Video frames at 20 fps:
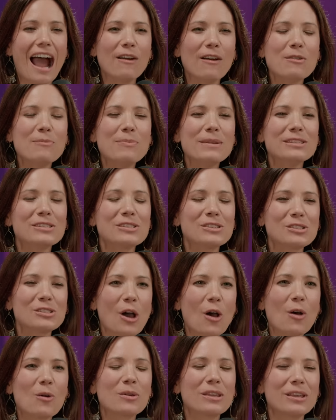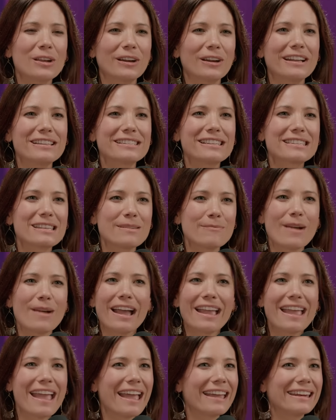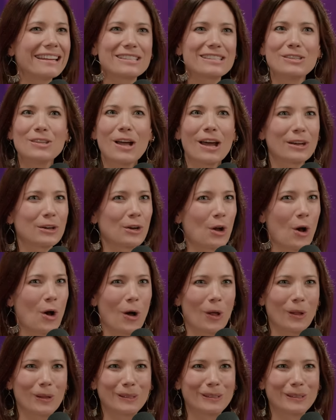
I would be so curious because in my head, it's not at all.